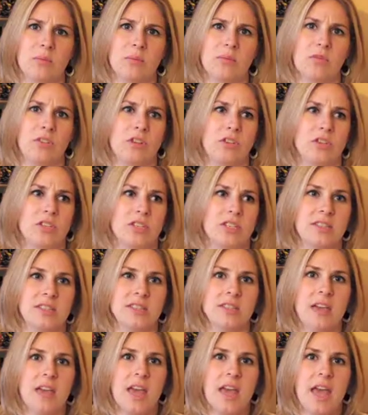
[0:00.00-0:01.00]
if you're
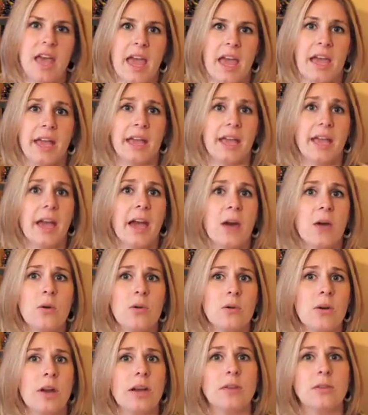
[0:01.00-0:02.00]
just hanging
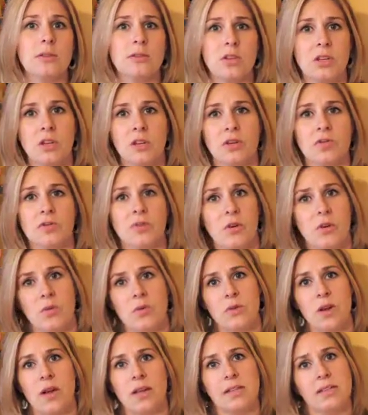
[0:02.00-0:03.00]
out, not using your
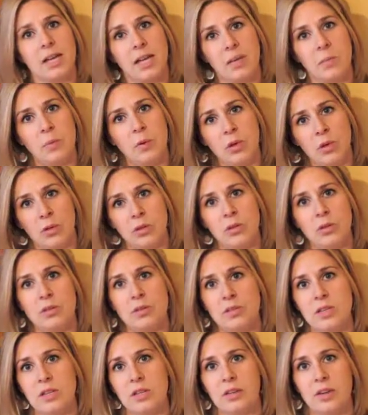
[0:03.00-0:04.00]
phone, not typing or
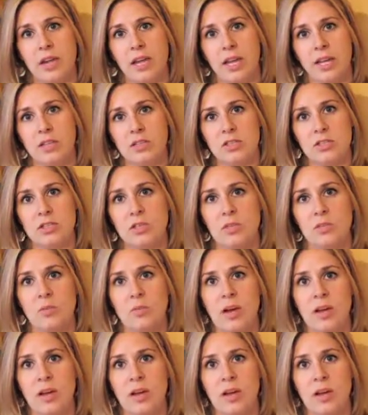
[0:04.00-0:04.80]
using your hand too